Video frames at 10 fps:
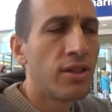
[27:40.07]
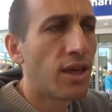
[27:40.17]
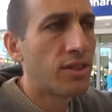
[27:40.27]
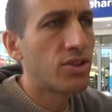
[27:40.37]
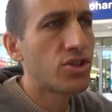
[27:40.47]

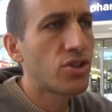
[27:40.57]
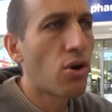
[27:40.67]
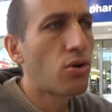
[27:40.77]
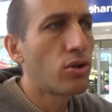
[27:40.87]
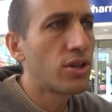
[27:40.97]
That the
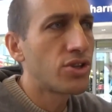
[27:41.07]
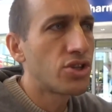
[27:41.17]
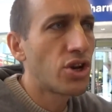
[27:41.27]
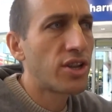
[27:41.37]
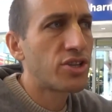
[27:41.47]
soul is
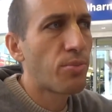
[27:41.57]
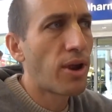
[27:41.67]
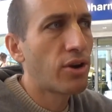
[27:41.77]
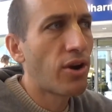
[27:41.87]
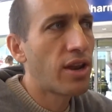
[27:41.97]

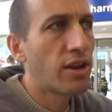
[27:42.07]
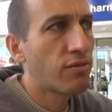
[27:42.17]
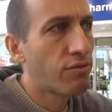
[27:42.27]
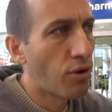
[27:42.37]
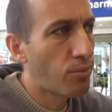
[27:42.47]
transmigrating
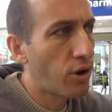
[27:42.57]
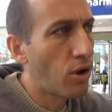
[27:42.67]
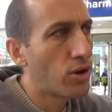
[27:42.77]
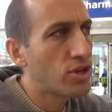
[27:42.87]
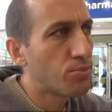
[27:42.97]
from a
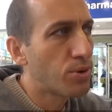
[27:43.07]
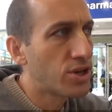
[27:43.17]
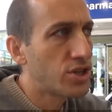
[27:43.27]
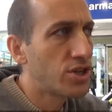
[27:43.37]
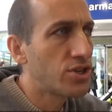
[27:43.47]
lower
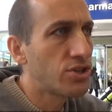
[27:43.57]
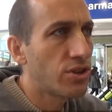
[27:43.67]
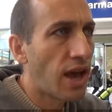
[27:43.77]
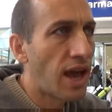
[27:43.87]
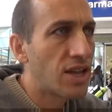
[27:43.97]
species to
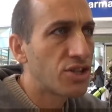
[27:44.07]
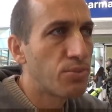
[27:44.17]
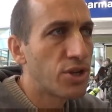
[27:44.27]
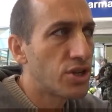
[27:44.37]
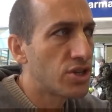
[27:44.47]
the higher
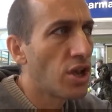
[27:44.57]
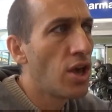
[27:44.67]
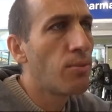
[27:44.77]
species.